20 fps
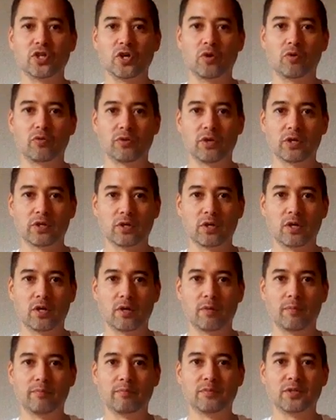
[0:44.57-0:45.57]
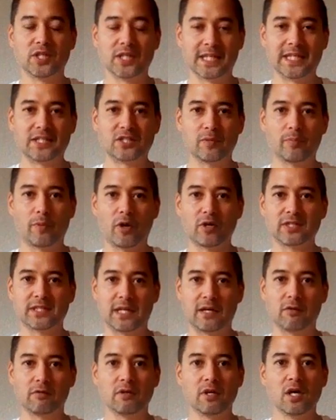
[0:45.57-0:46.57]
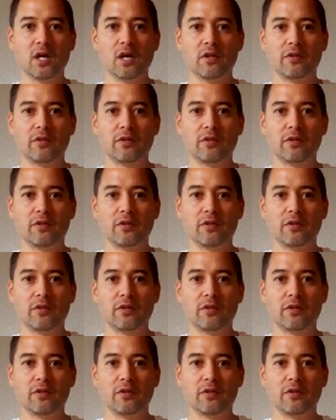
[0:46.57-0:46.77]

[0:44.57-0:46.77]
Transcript: know that you need to box out.